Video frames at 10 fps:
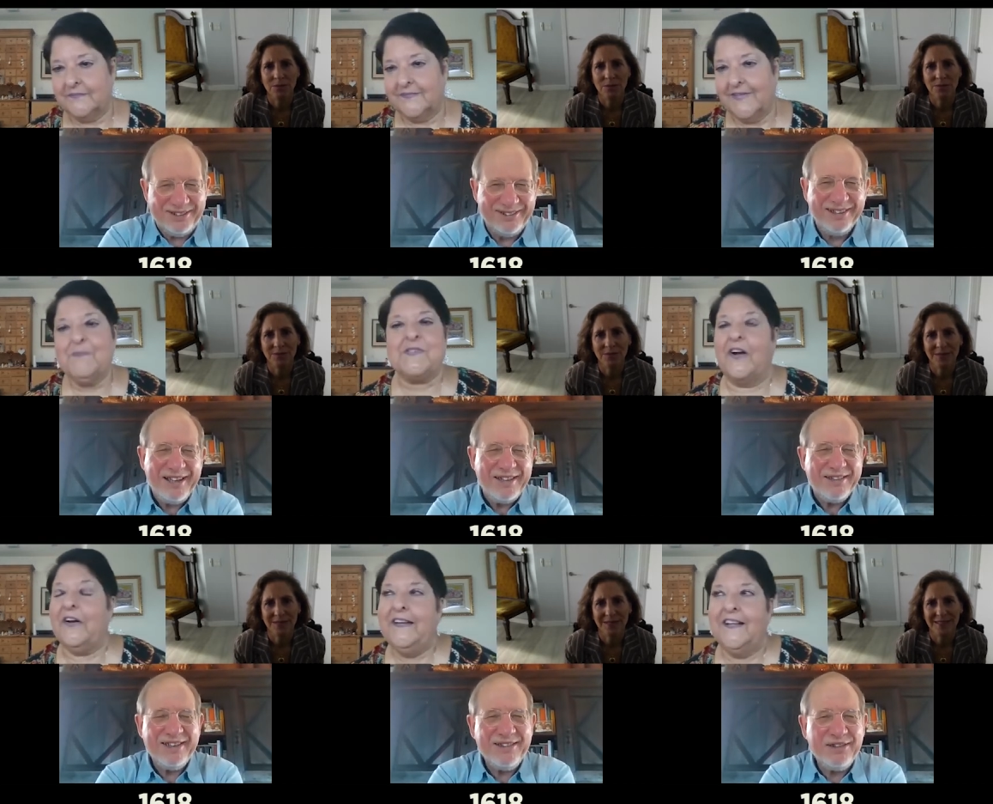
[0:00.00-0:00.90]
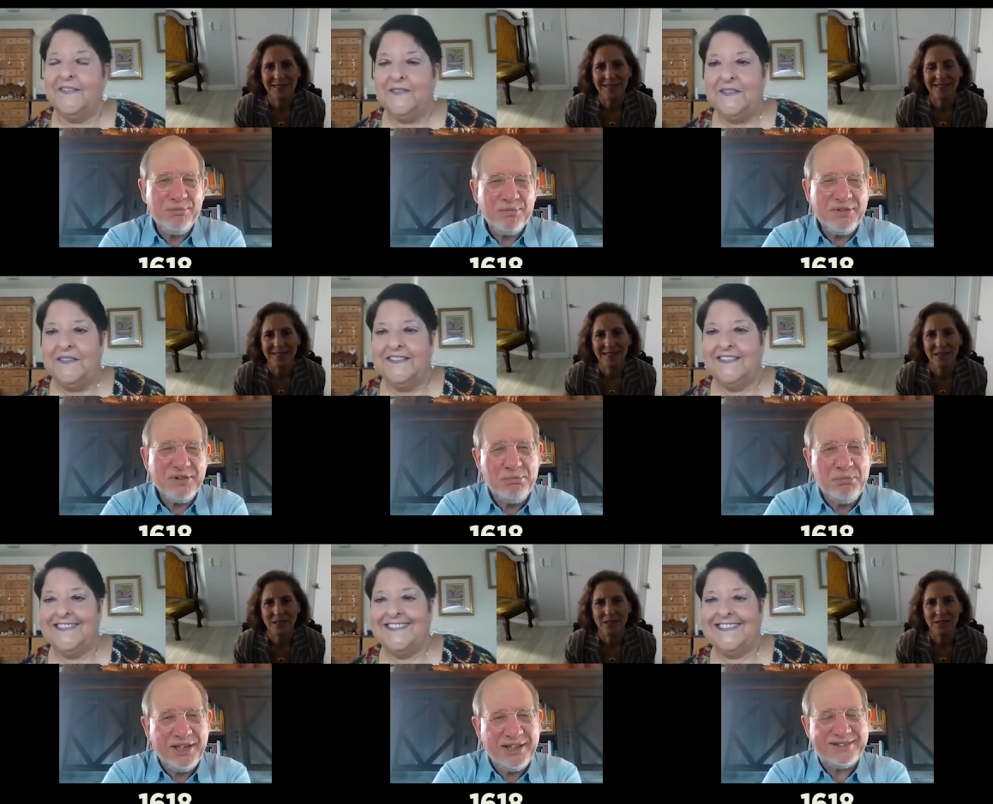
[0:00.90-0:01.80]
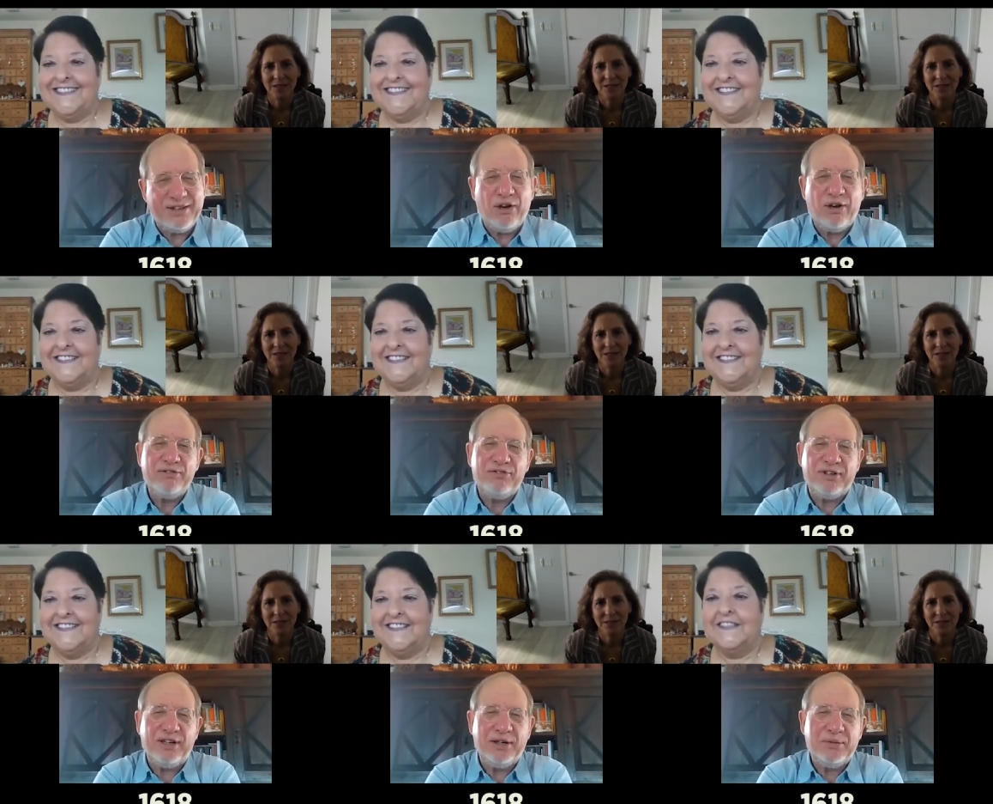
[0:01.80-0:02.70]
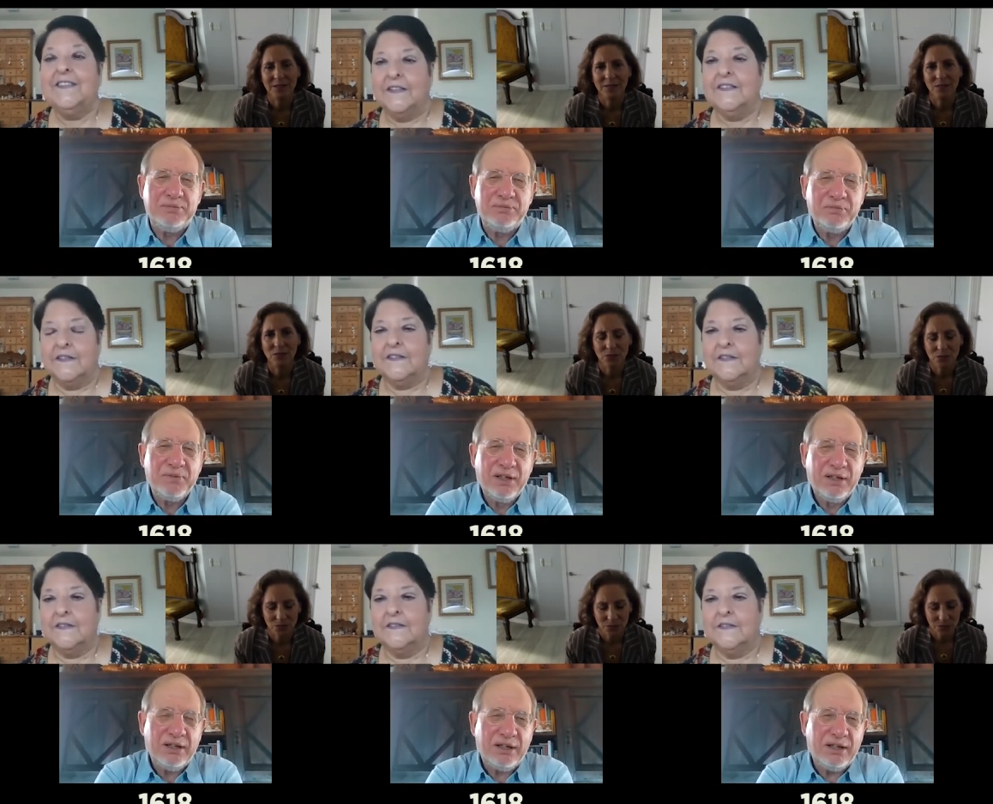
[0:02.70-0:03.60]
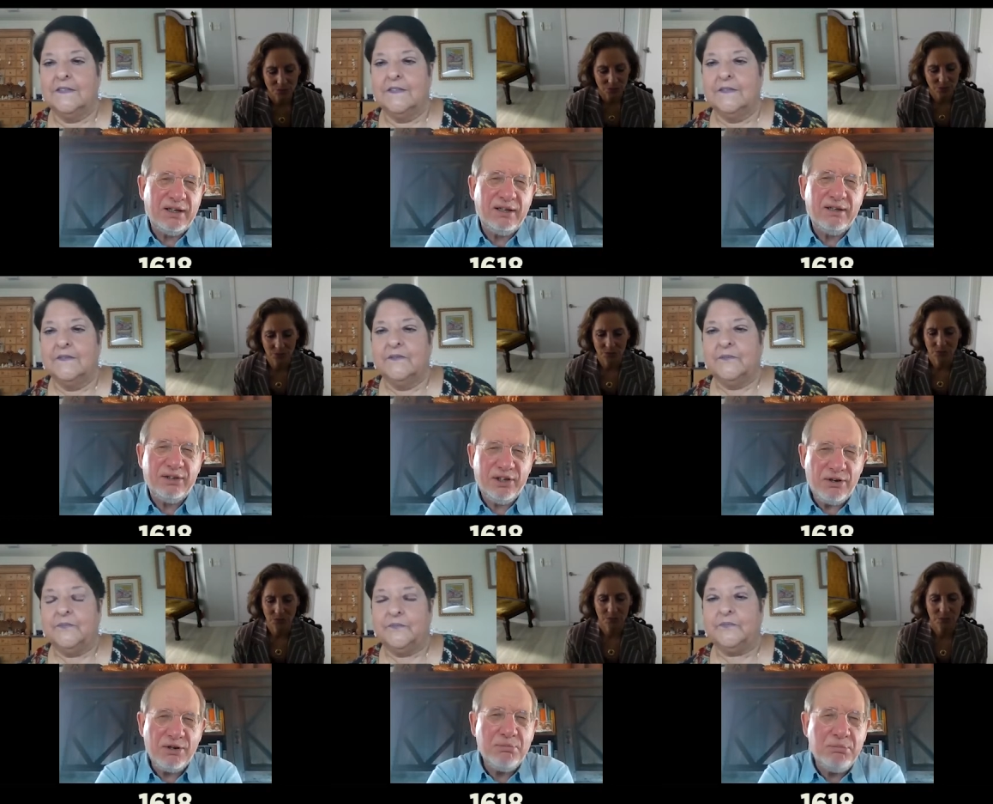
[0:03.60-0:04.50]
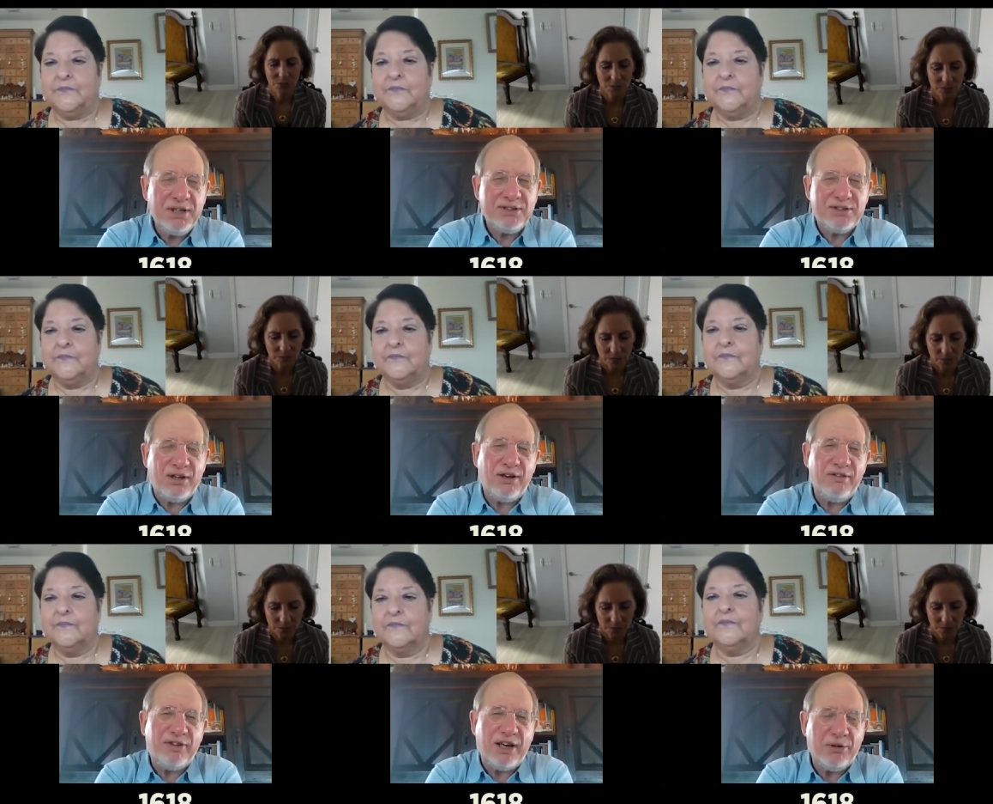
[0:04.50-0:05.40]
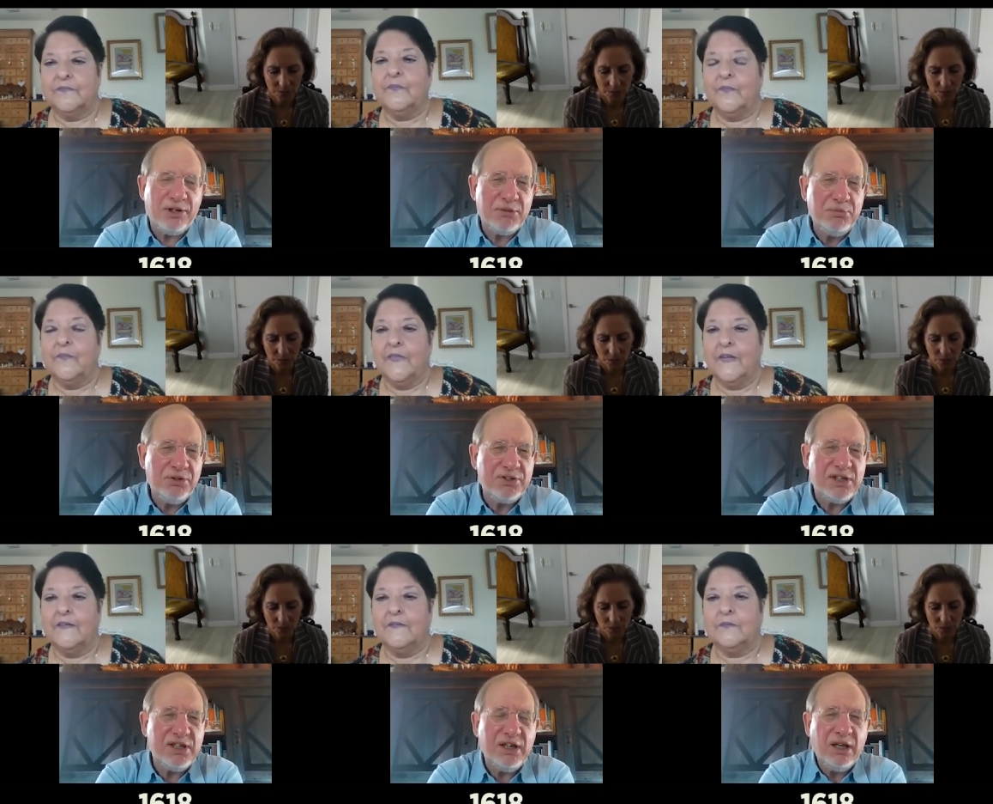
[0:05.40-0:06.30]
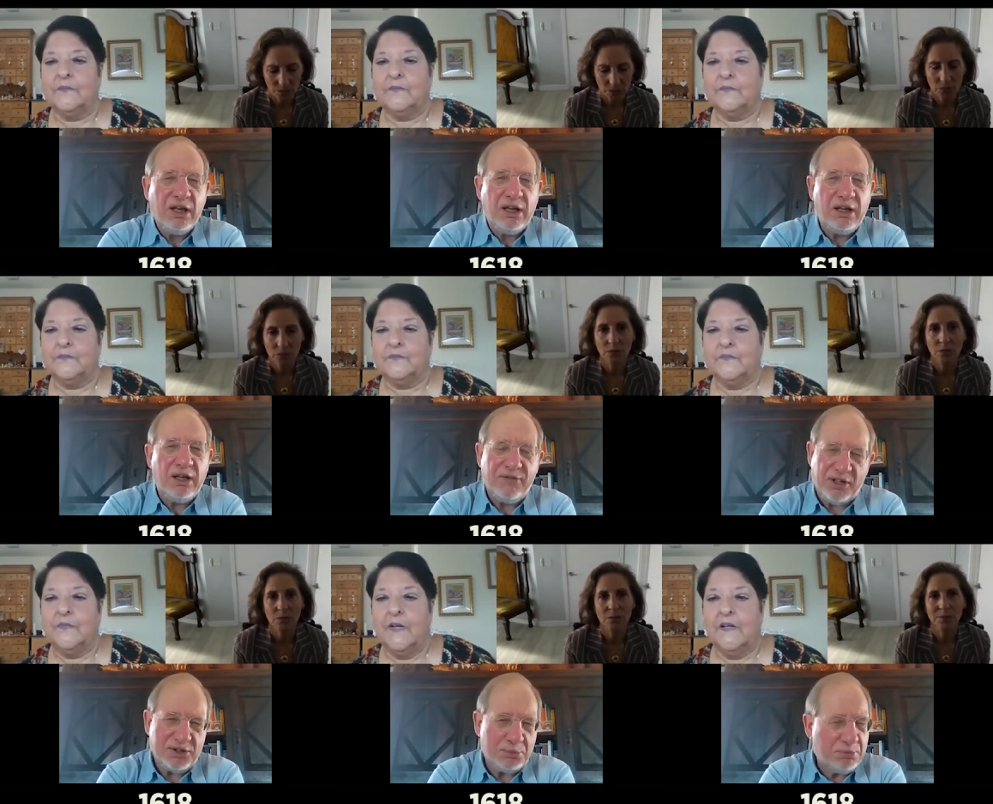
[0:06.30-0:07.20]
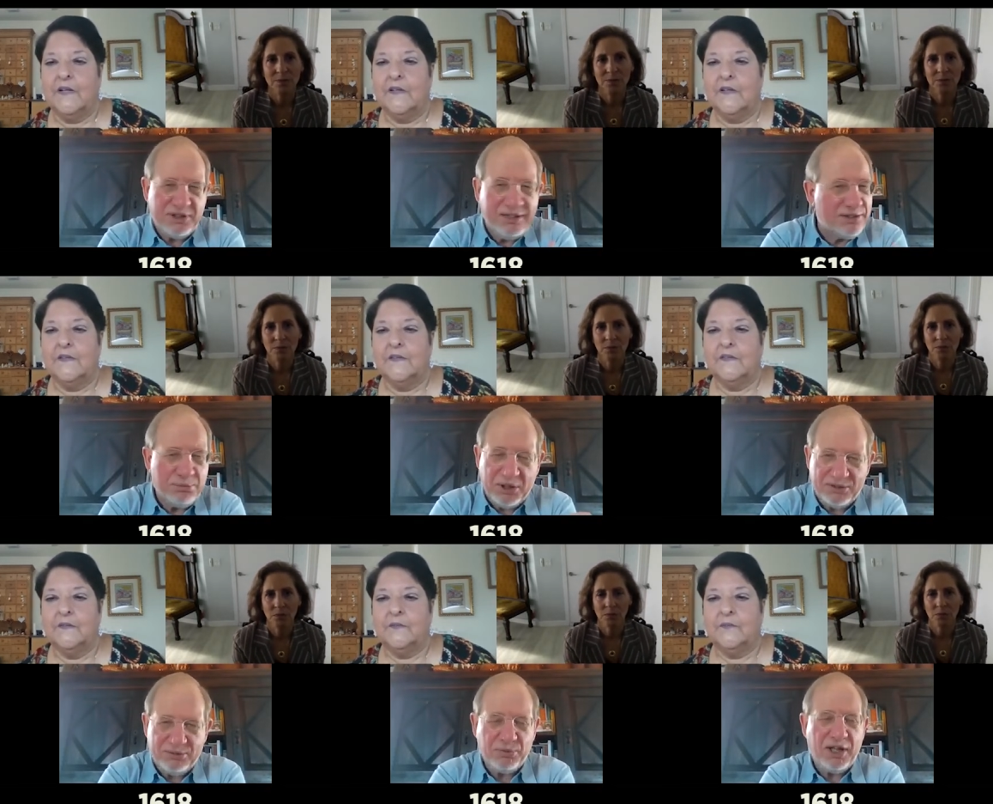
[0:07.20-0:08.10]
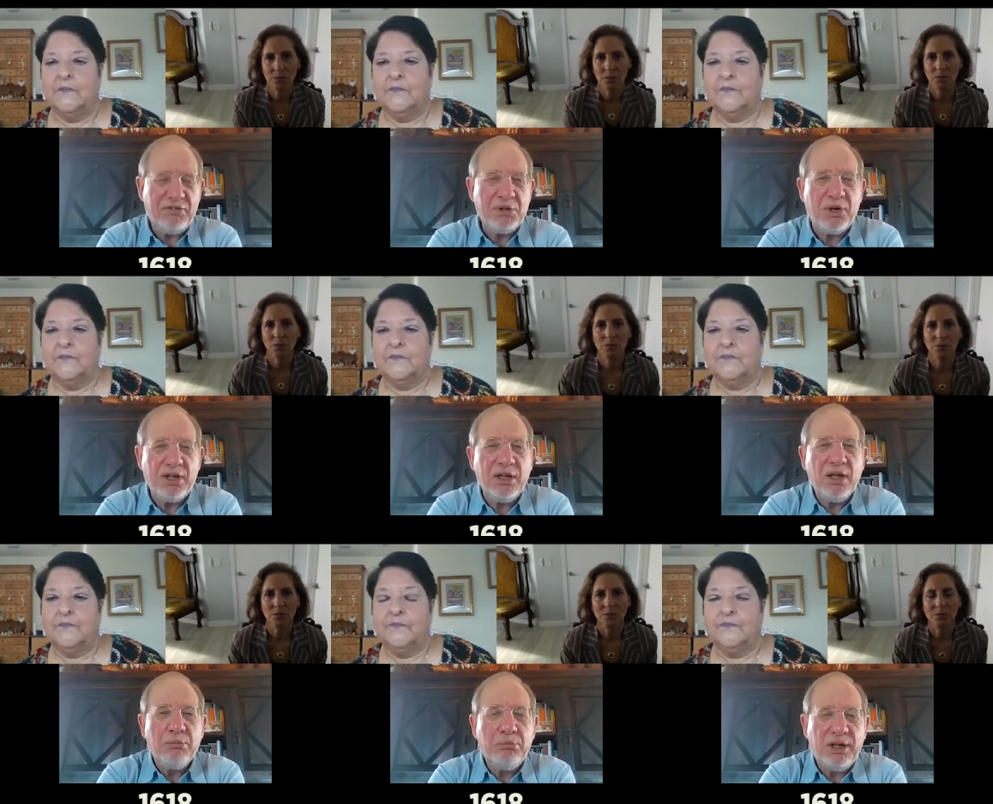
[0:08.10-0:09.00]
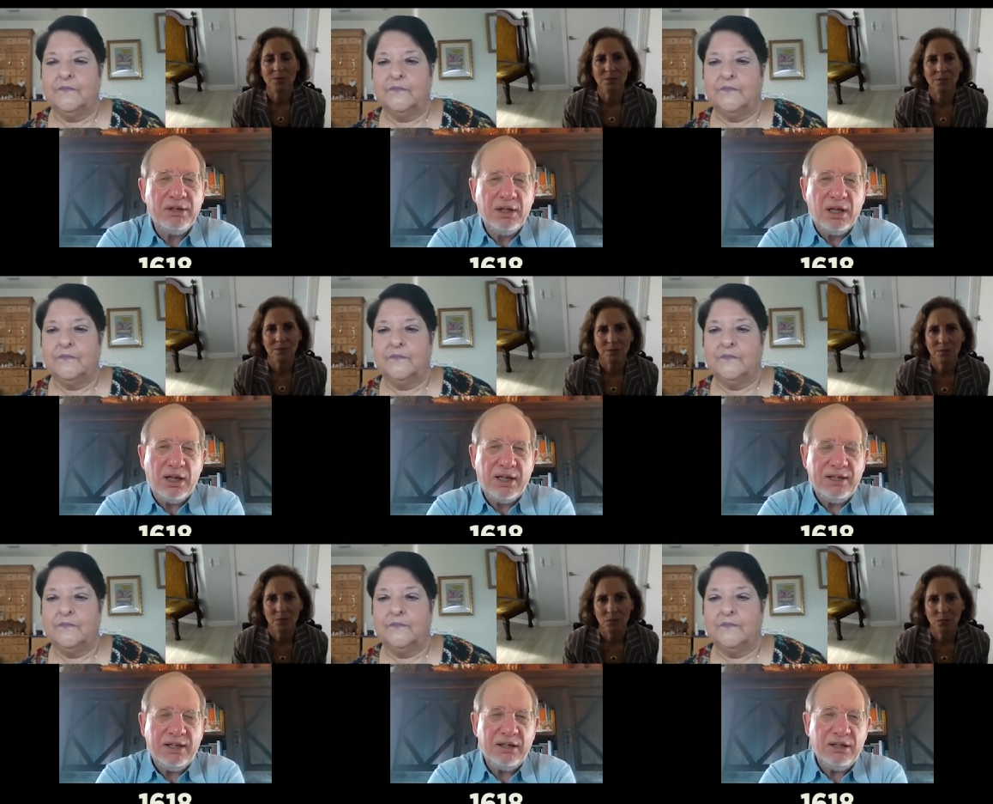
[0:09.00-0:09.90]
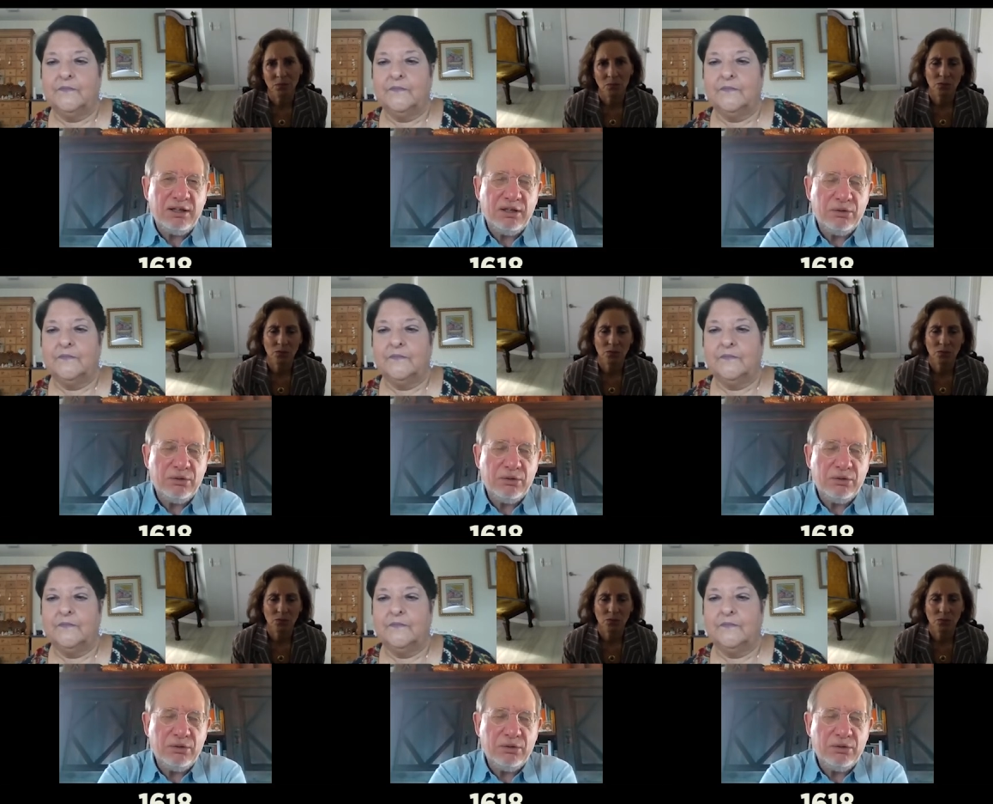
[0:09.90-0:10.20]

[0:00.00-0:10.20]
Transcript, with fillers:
Speaker 1: the, the, the, mix of um, uh, the current mix of our community. Uh, I've explained it's mixed with everybody, but it, it,